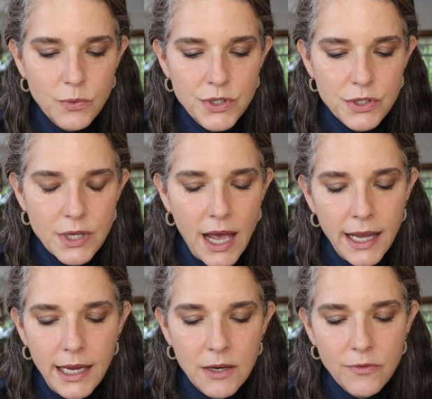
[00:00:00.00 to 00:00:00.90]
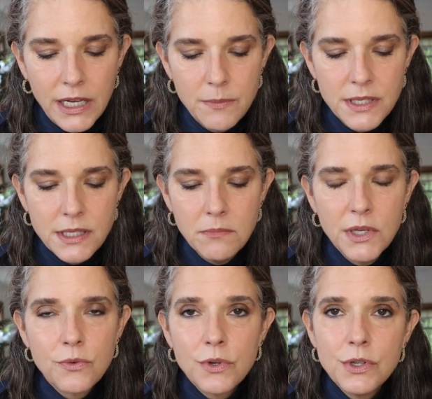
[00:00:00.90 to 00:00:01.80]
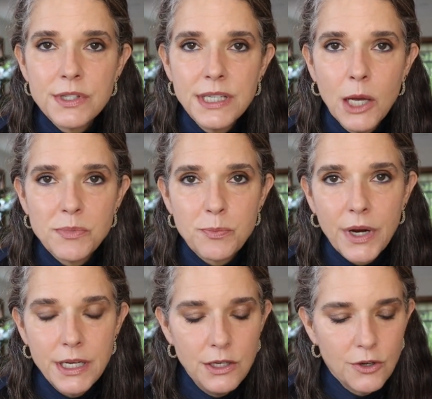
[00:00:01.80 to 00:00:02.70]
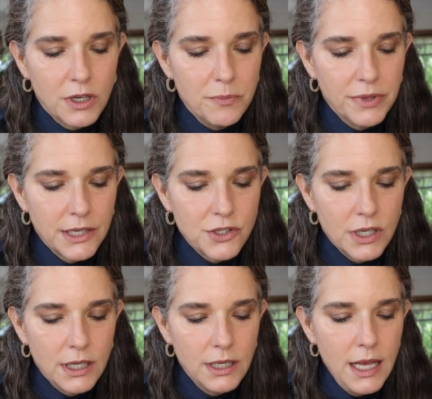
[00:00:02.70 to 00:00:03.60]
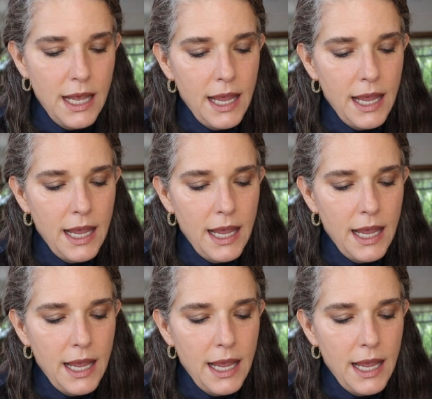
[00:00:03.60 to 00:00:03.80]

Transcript: which is high in vitamin vitamins and minerals and helps brighten your complexion.